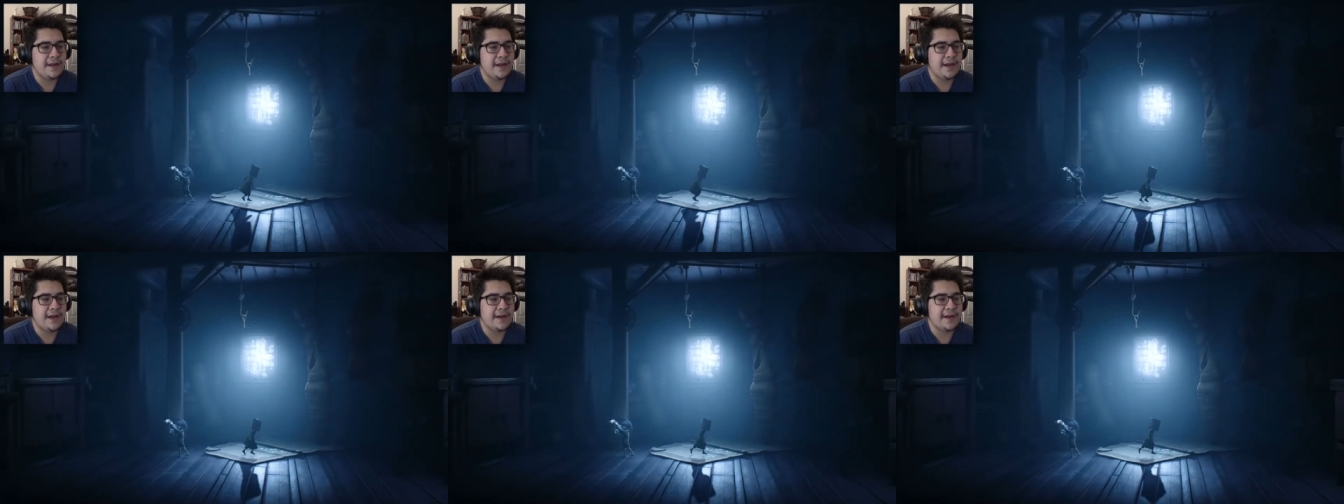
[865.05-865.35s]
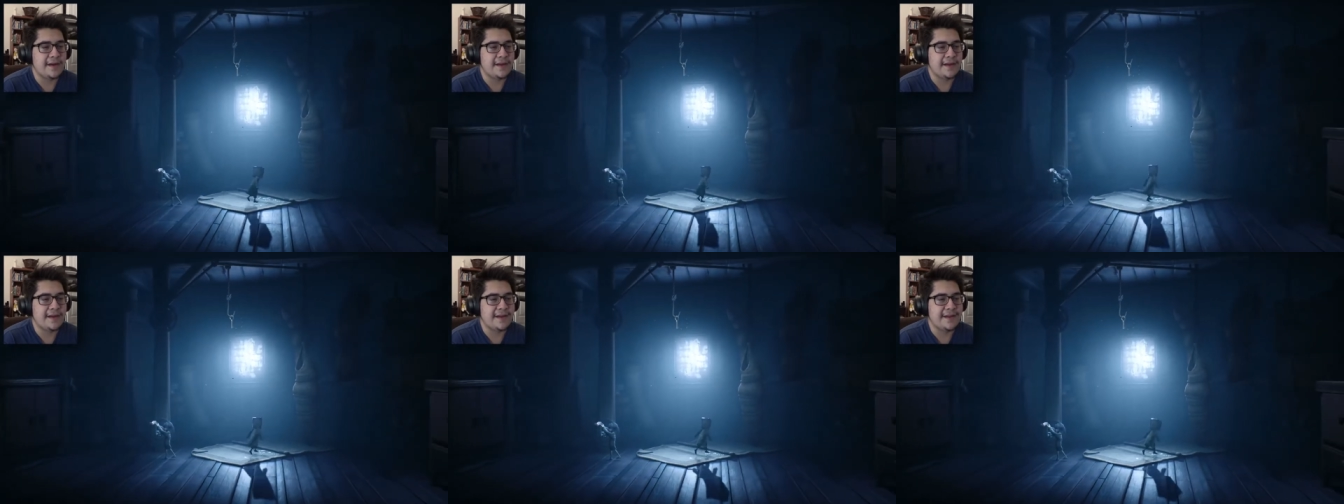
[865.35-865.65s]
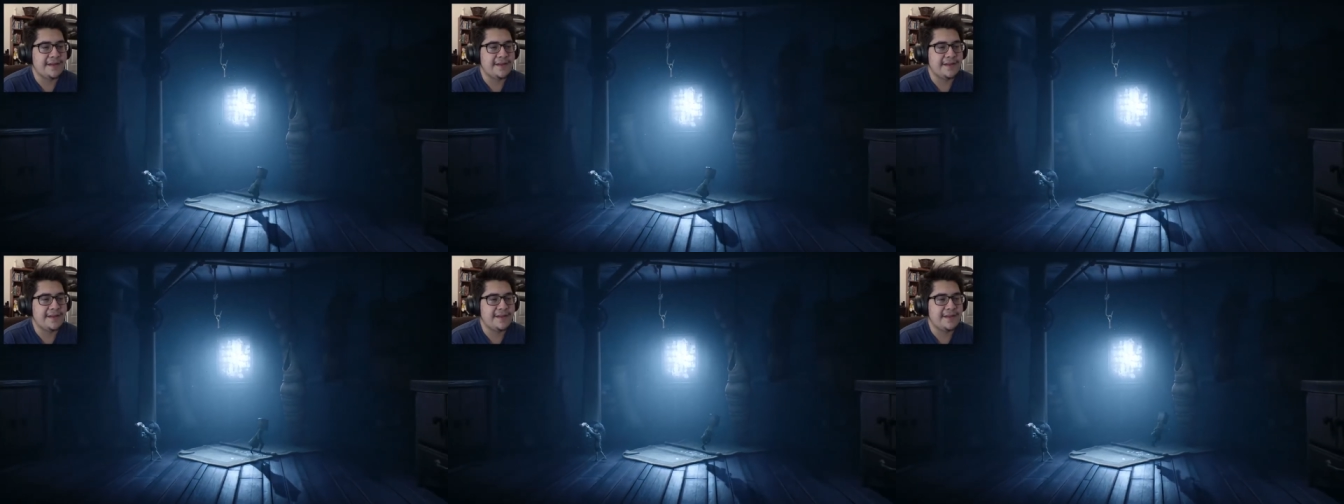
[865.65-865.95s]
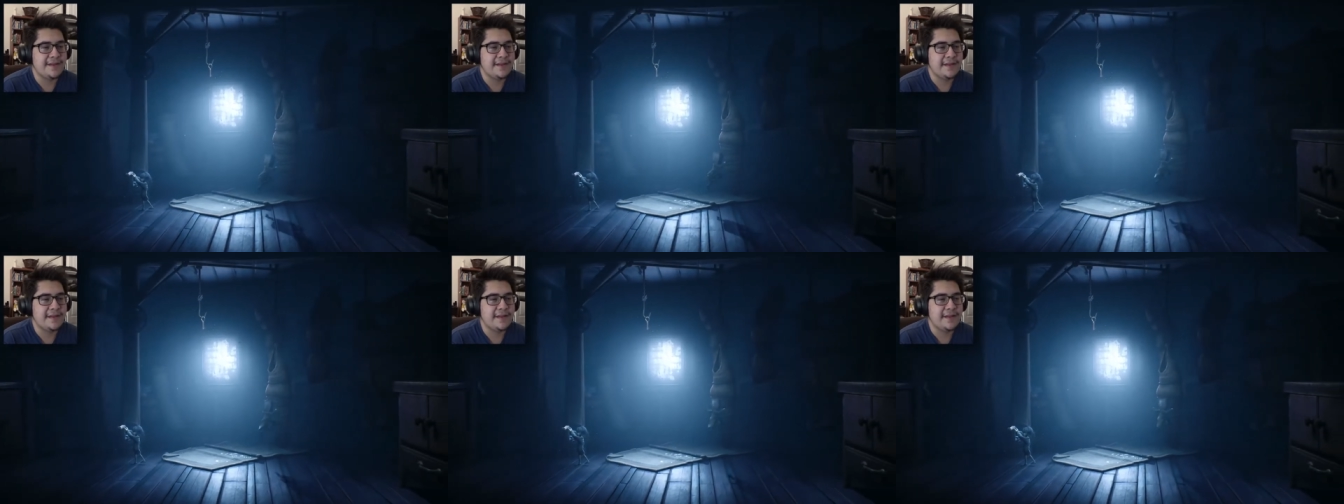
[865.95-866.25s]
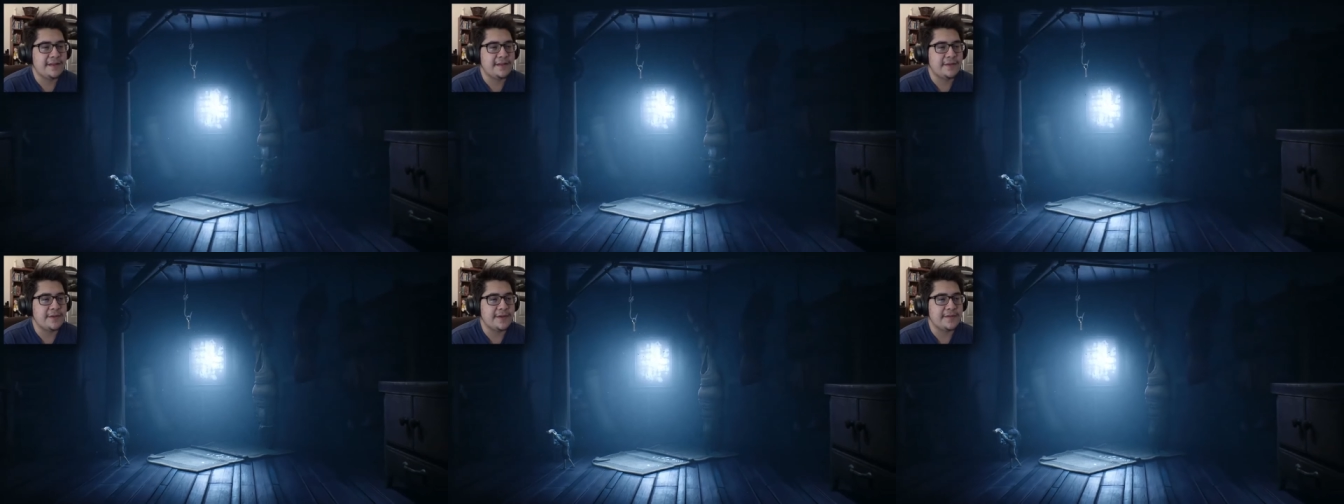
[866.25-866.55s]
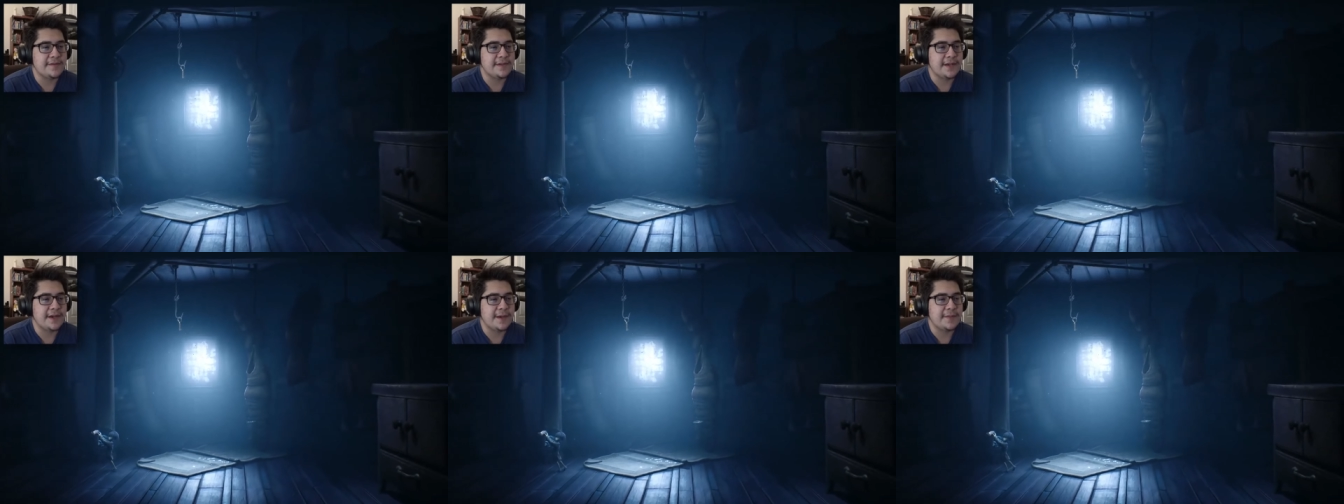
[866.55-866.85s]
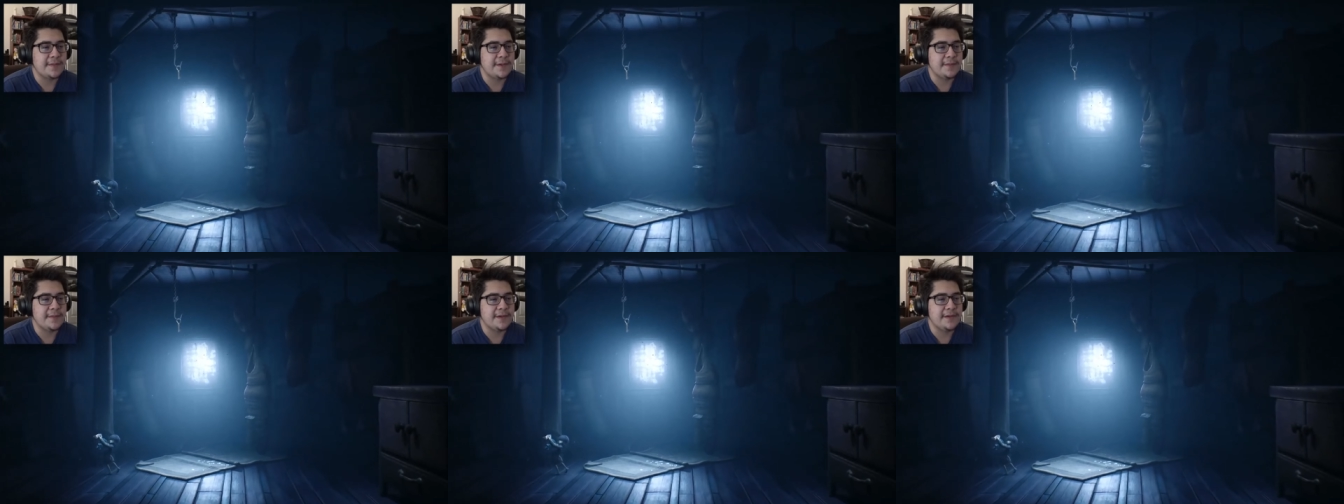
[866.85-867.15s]
Do I have to
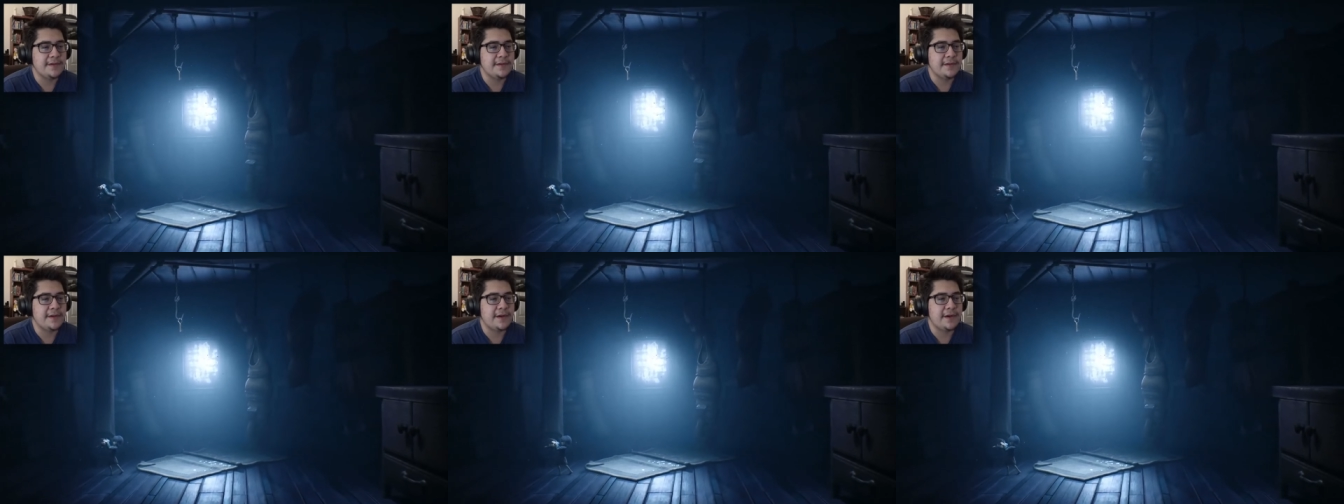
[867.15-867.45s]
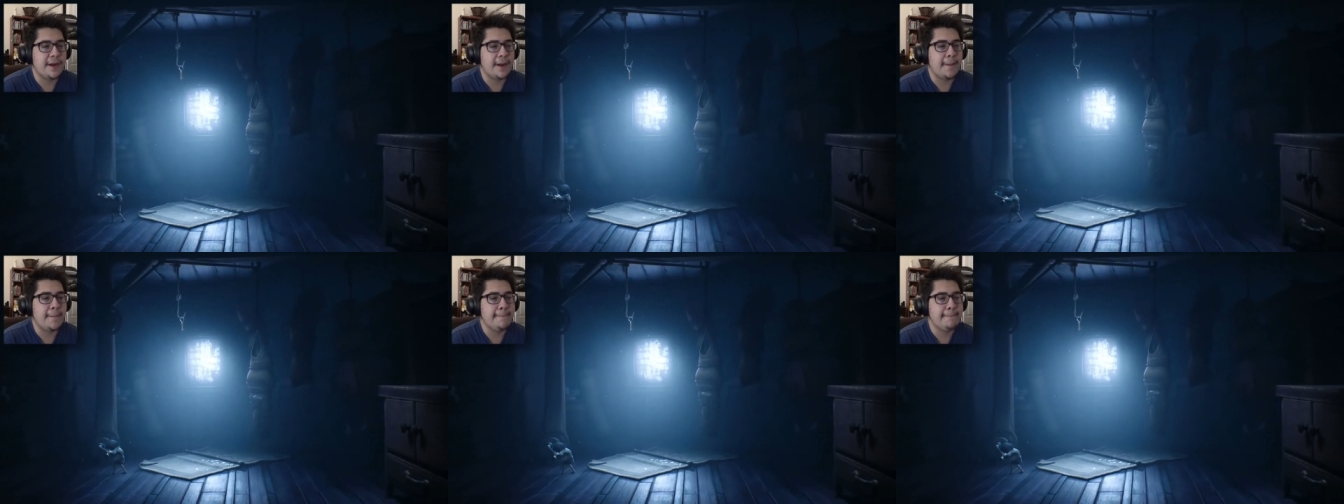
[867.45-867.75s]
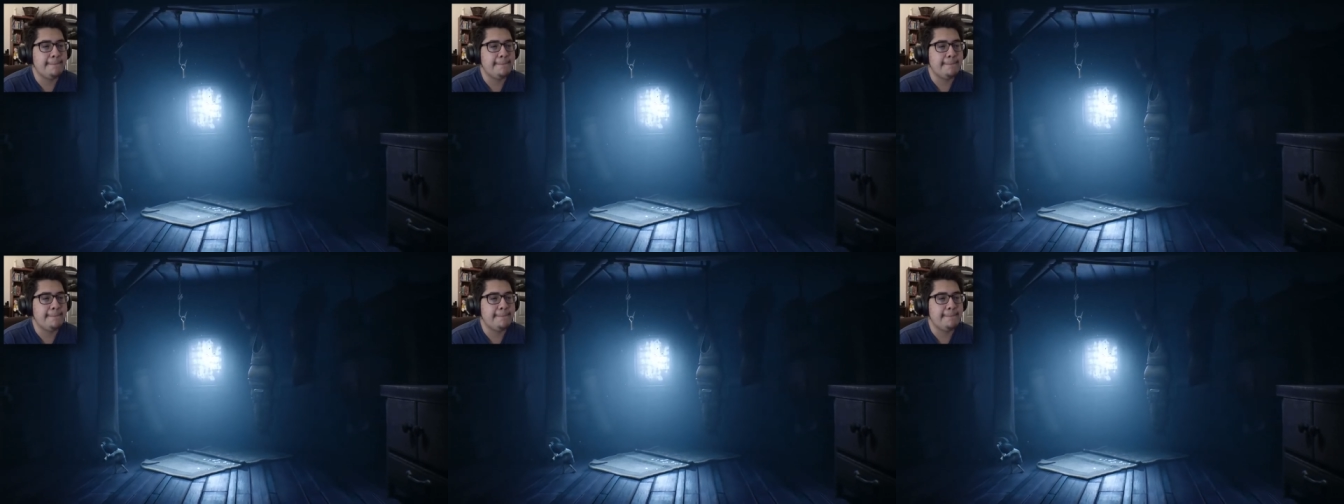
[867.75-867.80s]
hop up here? Okay.